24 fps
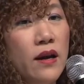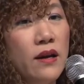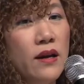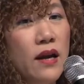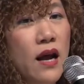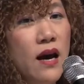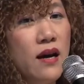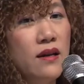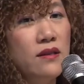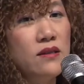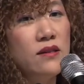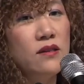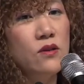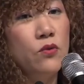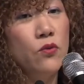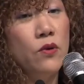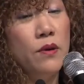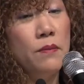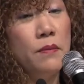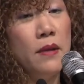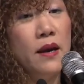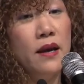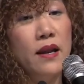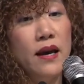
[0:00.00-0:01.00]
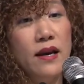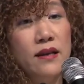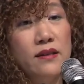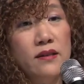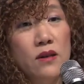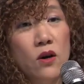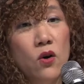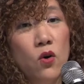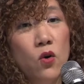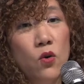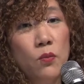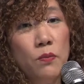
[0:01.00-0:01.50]
announced that we made it as
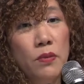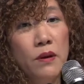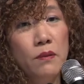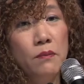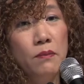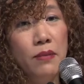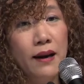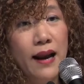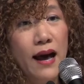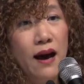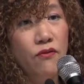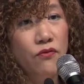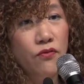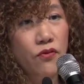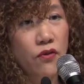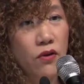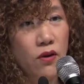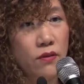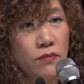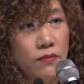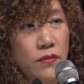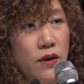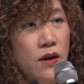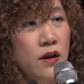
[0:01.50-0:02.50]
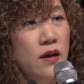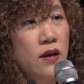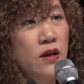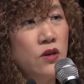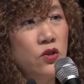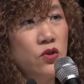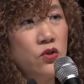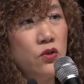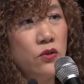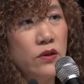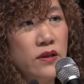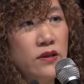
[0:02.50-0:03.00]
an open platform.
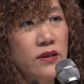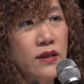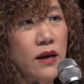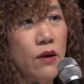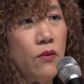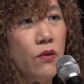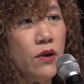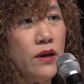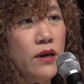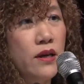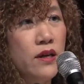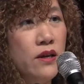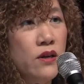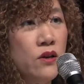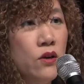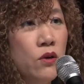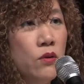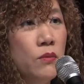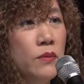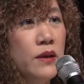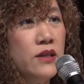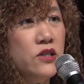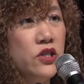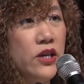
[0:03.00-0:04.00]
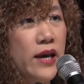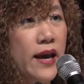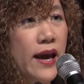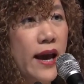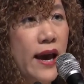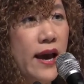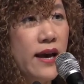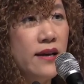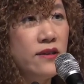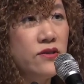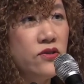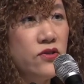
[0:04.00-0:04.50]
So it's our Kinoma
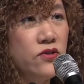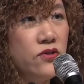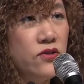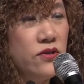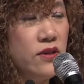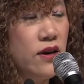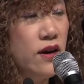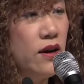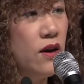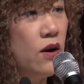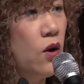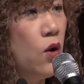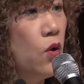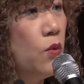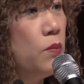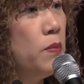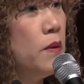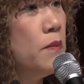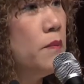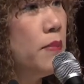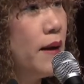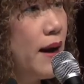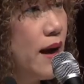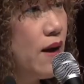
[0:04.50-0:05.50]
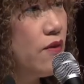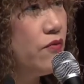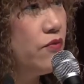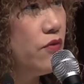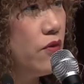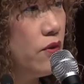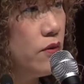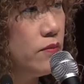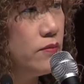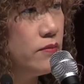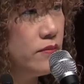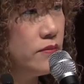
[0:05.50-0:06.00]
J S uh, open
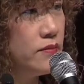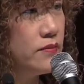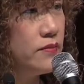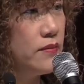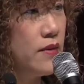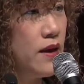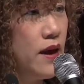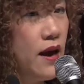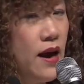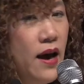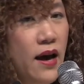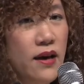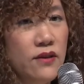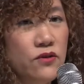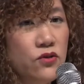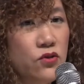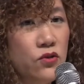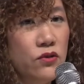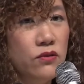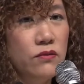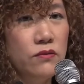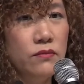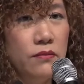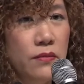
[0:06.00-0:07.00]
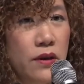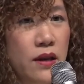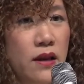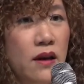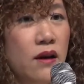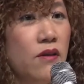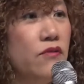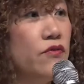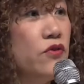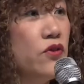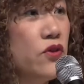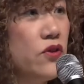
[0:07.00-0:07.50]
platform. And so many
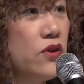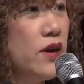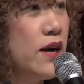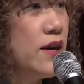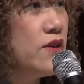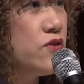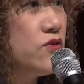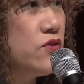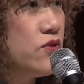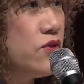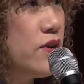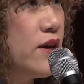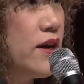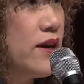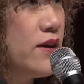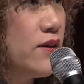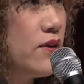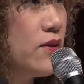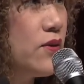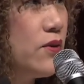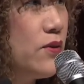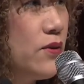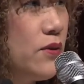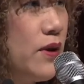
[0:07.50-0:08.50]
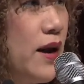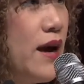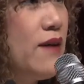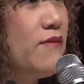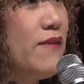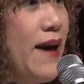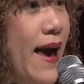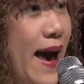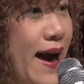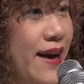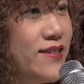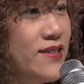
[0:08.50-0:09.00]
of you guys, you can go have
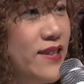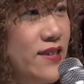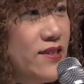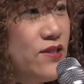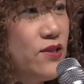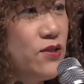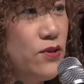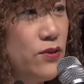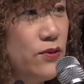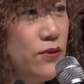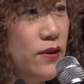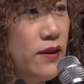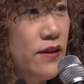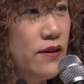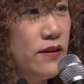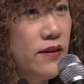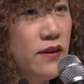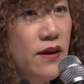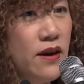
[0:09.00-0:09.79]
access to it.